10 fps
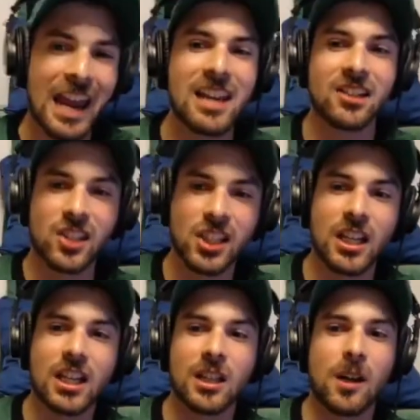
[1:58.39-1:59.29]

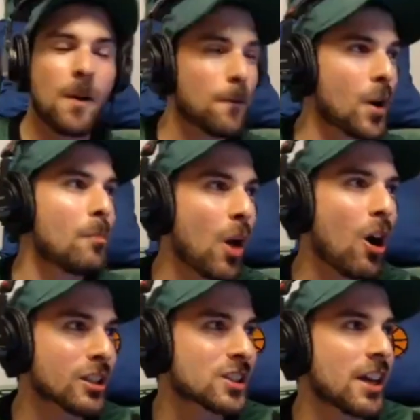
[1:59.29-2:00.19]
18 for
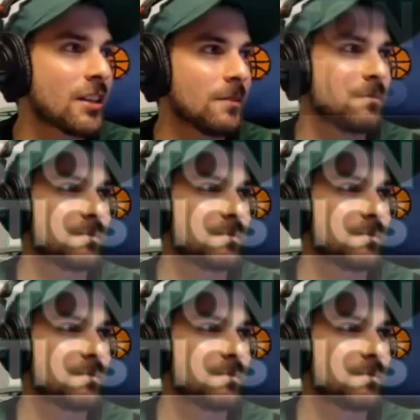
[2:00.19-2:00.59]
Boston.